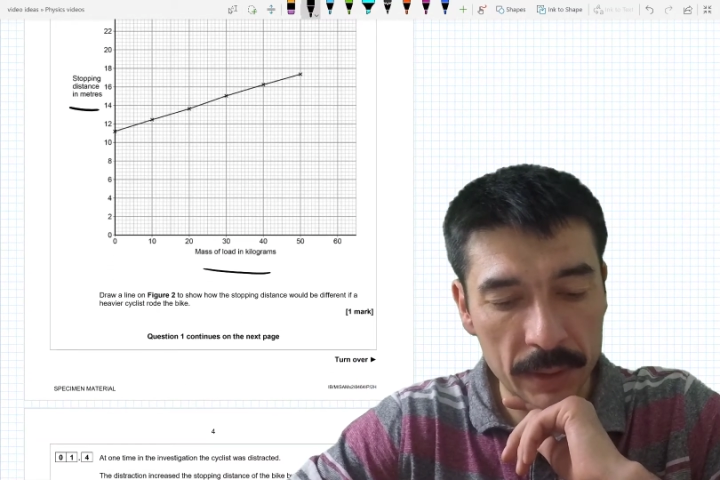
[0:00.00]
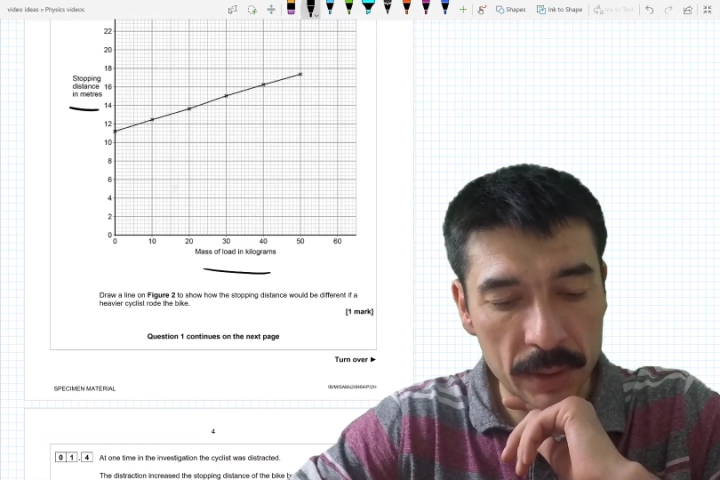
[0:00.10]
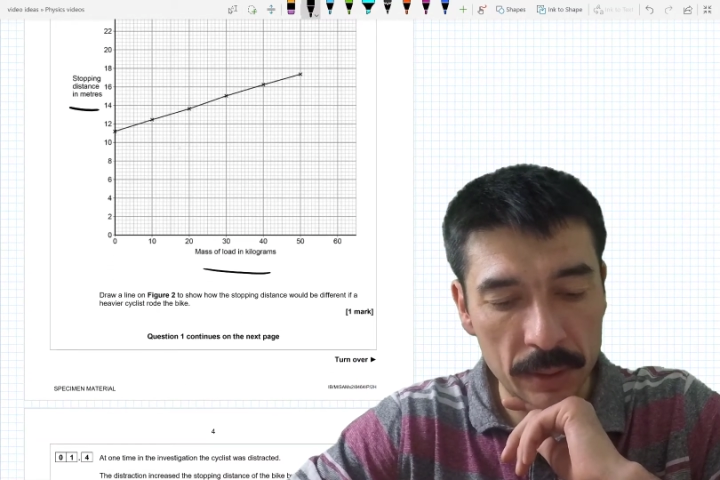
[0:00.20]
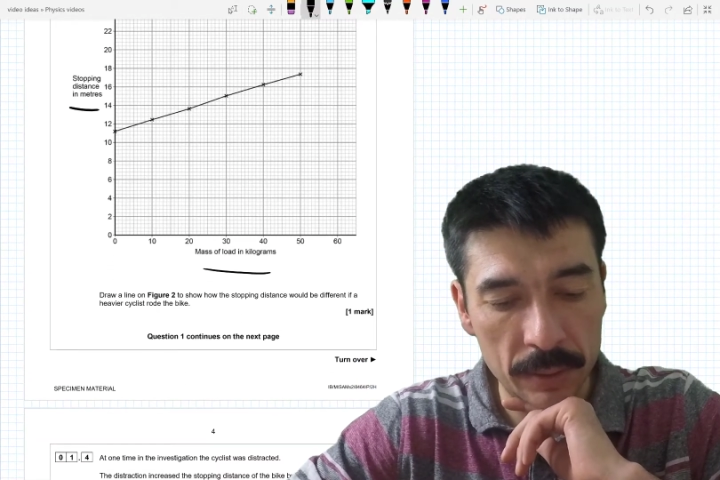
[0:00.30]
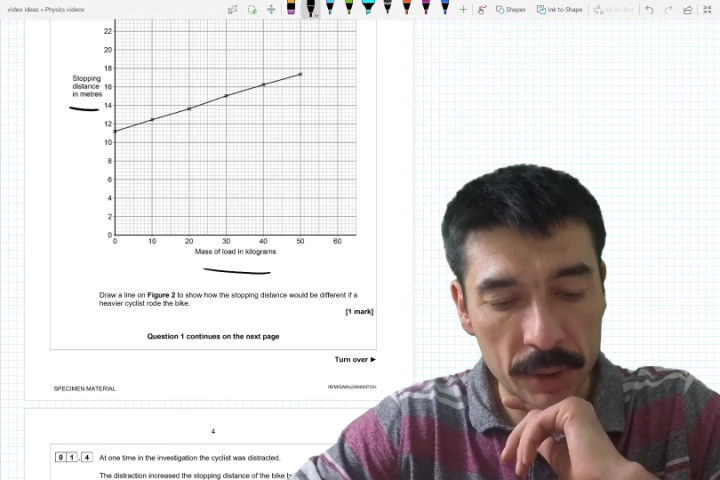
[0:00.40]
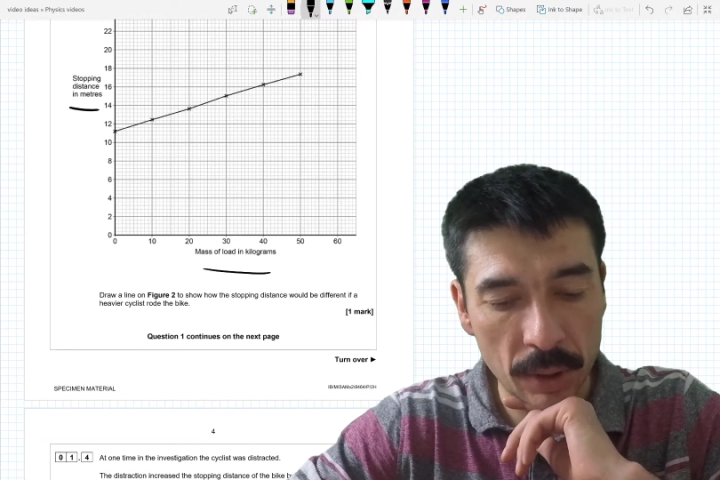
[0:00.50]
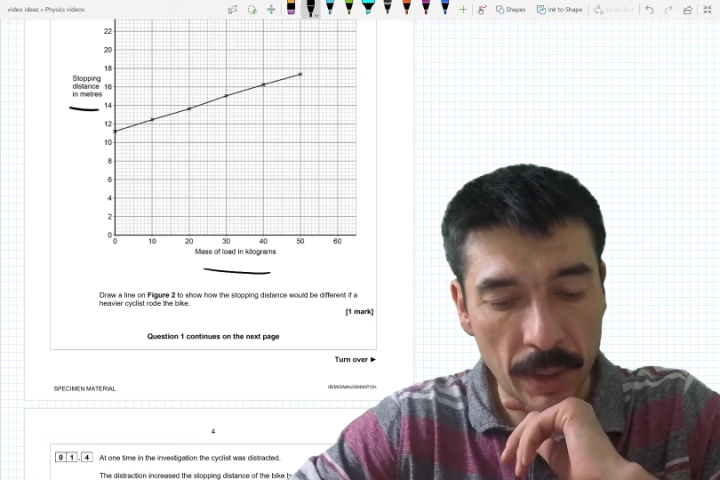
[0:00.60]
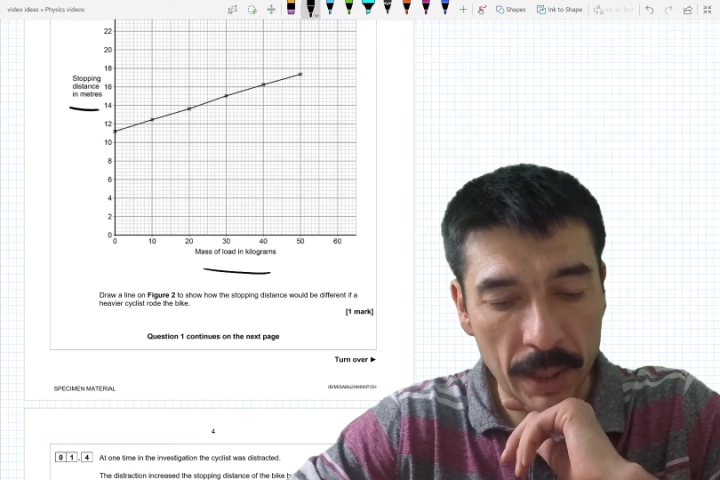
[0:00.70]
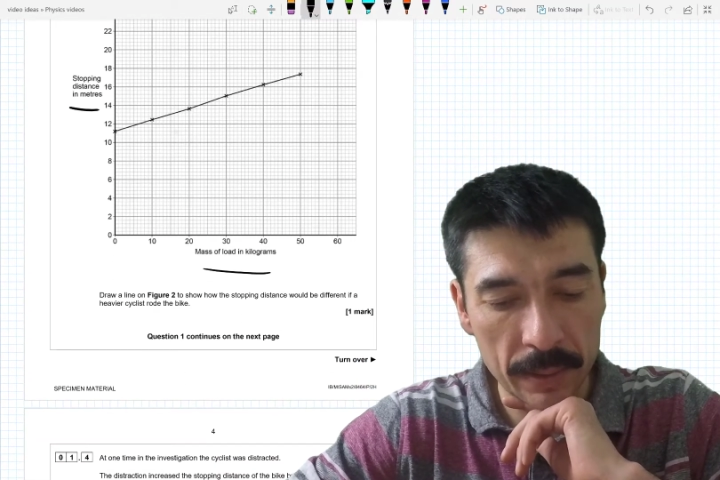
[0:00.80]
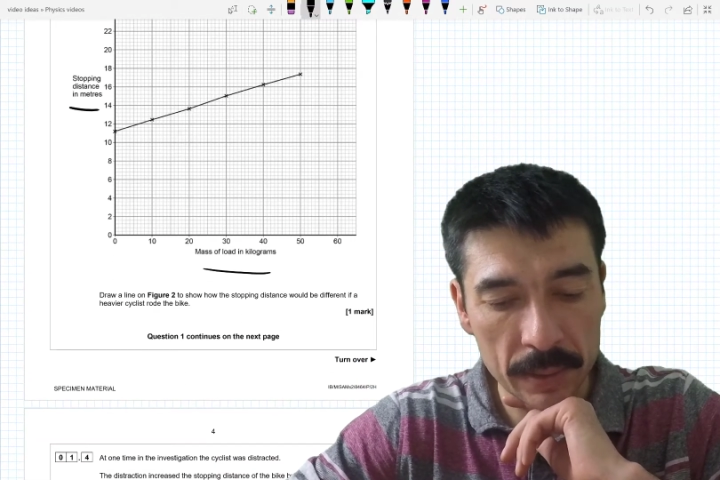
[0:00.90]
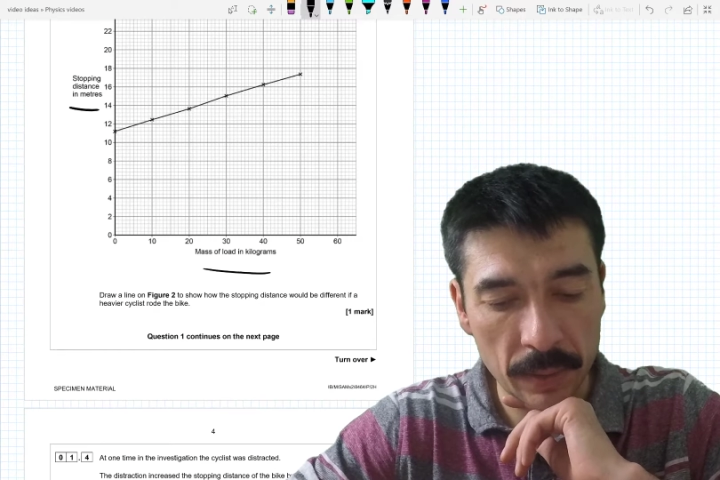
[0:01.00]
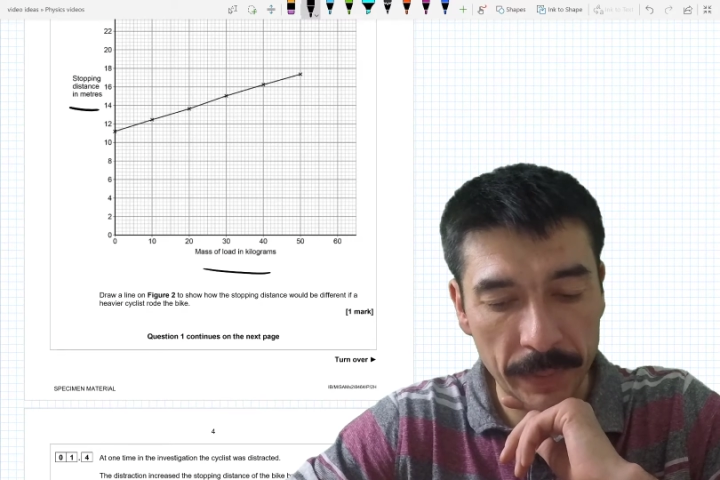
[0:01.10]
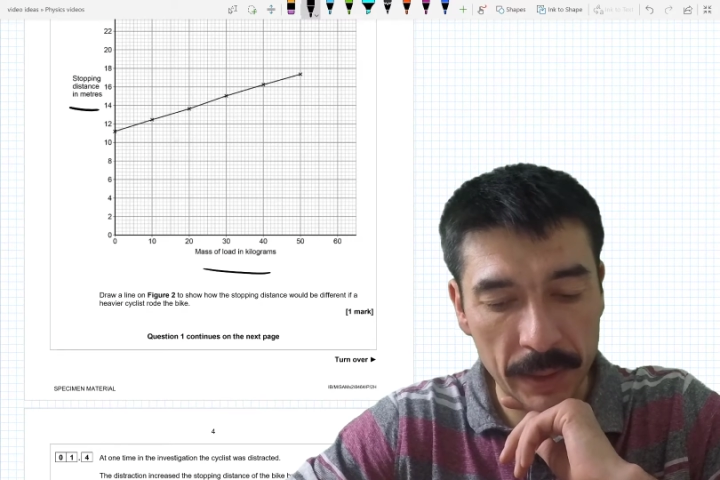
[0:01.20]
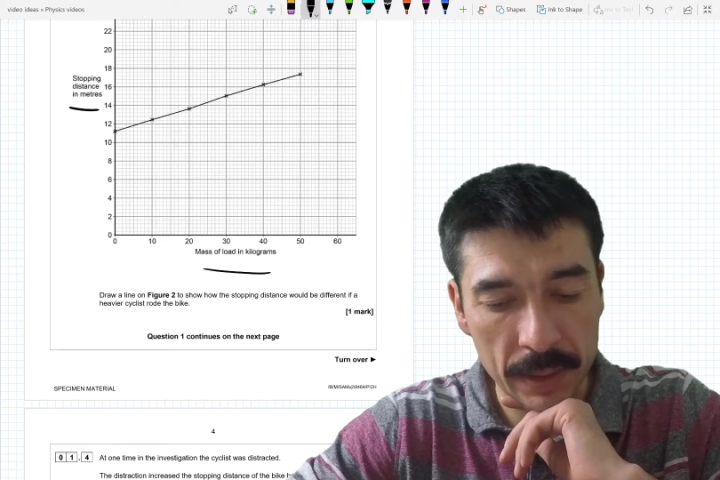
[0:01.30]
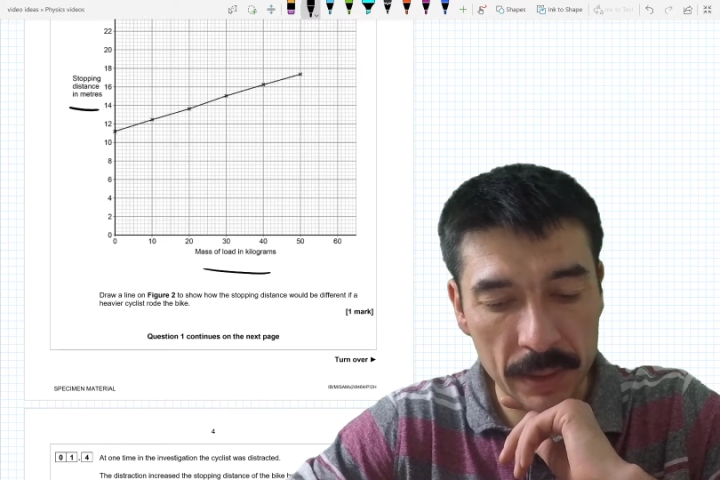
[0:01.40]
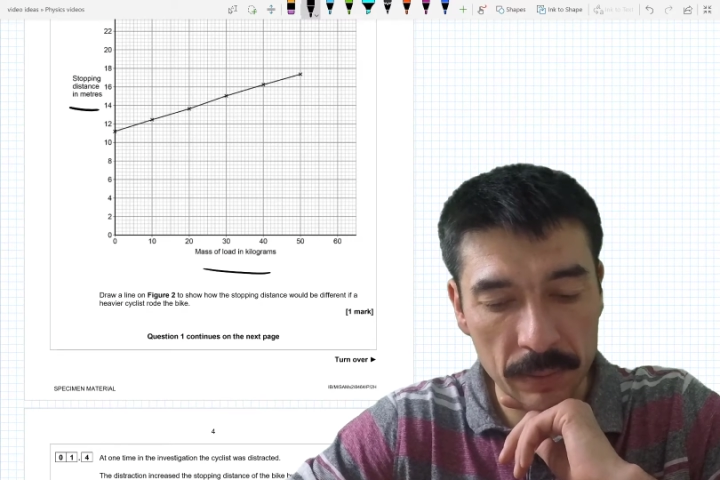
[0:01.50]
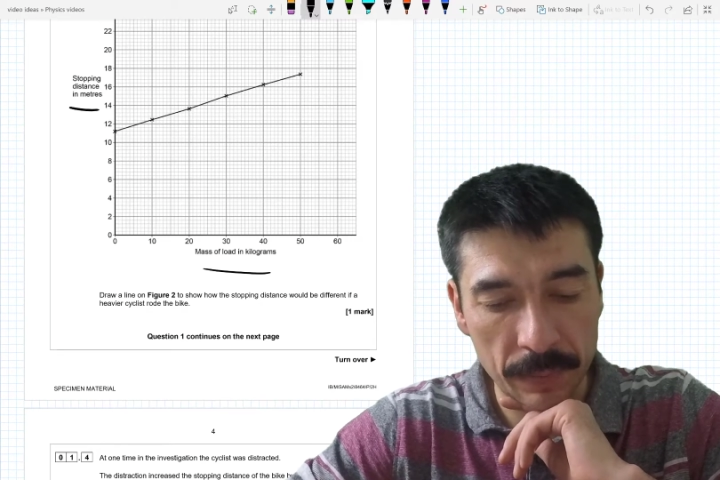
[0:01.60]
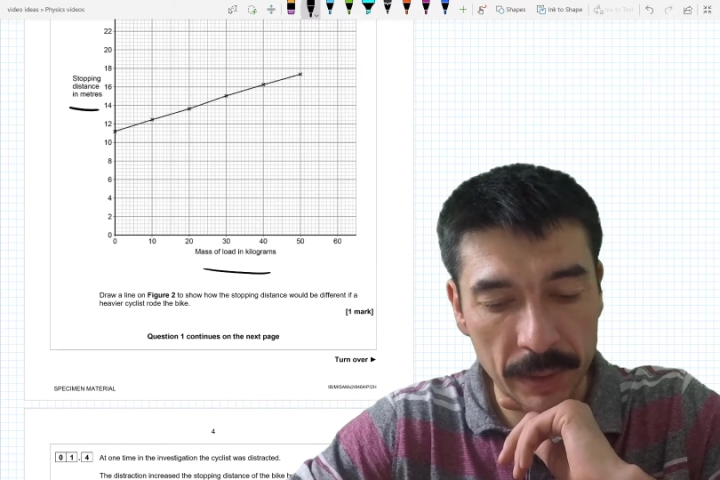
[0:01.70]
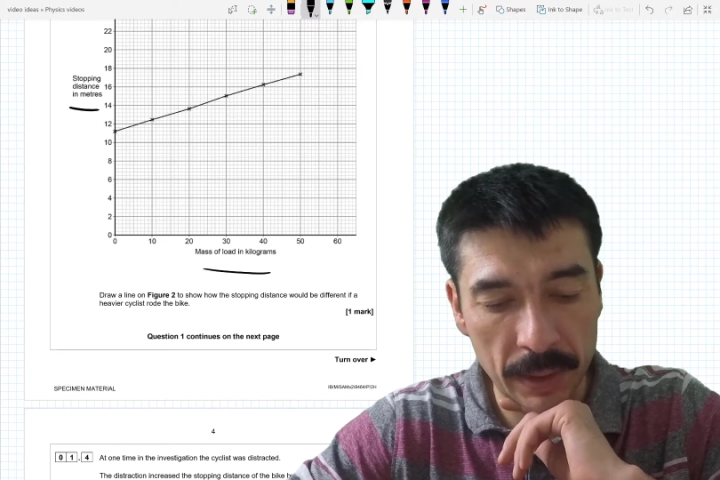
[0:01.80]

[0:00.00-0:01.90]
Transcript: 2 to show how the stopping distance would be